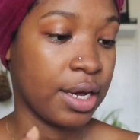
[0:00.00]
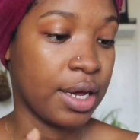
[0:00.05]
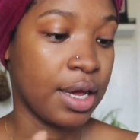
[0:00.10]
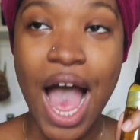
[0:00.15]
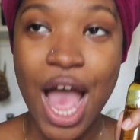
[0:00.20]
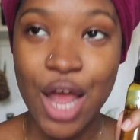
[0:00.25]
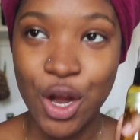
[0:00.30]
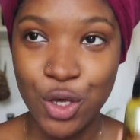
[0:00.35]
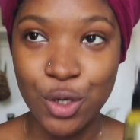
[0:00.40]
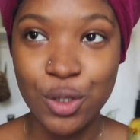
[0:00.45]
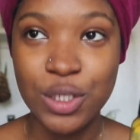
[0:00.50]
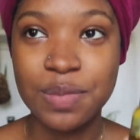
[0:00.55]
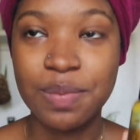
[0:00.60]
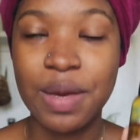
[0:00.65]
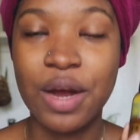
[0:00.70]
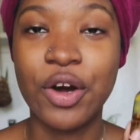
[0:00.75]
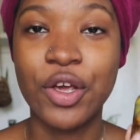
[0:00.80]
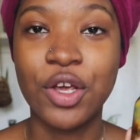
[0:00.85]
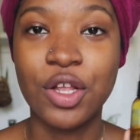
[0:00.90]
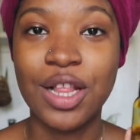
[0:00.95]
I don't use my
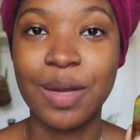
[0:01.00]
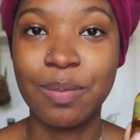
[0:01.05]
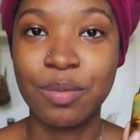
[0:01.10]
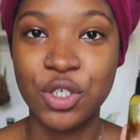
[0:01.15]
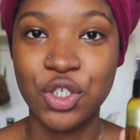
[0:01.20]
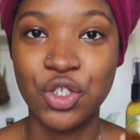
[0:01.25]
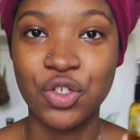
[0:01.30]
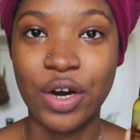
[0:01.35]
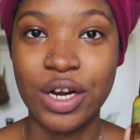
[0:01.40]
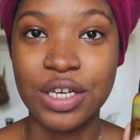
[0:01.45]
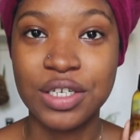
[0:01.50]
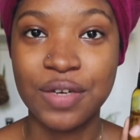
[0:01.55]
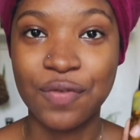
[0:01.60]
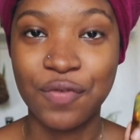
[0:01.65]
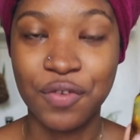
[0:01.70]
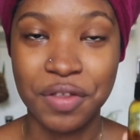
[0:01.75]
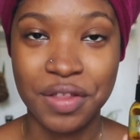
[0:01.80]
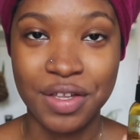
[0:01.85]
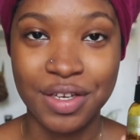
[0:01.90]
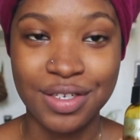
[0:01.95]
regular moisturizer for
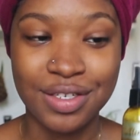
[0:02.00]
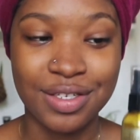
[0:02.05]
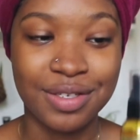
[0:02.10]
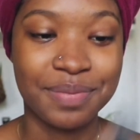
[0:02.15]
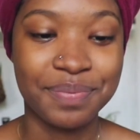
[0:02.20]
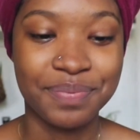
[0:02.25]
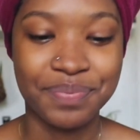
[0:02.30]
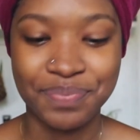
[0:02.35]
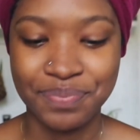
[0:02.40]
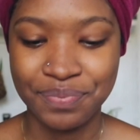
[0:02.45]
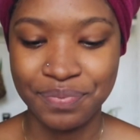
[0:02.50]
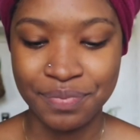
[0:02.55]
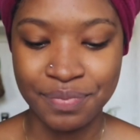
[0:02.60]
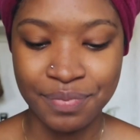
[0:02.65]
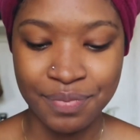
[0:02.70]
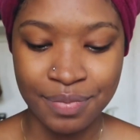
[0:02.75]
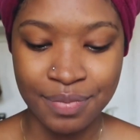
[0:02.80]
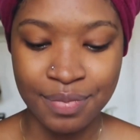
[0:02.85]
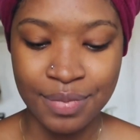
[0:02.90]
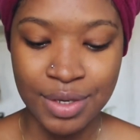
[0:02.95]
this.
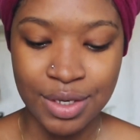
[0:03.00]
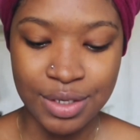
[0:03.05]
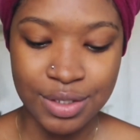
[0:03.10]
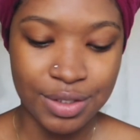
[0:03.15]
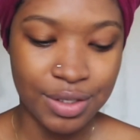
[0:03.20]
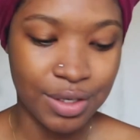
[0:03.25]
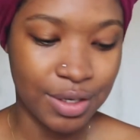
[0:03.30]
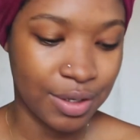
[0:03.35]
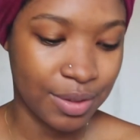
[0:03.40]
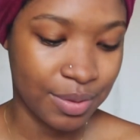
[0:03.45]
So